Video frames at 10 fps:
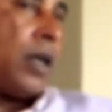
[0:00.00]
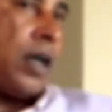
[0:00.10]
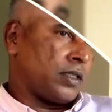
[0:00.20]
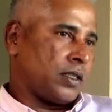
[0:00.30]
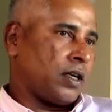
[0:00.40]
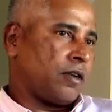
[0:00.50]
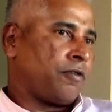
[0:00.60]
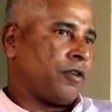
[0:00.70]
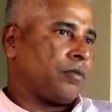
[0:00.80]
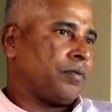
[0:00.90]
I started
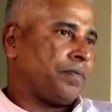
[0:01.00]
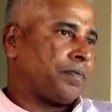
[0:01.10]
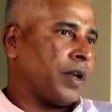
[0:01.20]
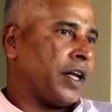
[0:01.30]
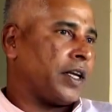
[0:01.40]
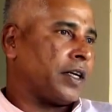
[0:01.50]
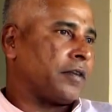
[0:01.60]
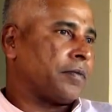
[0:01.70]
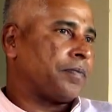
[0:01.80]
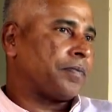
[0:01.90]
from playing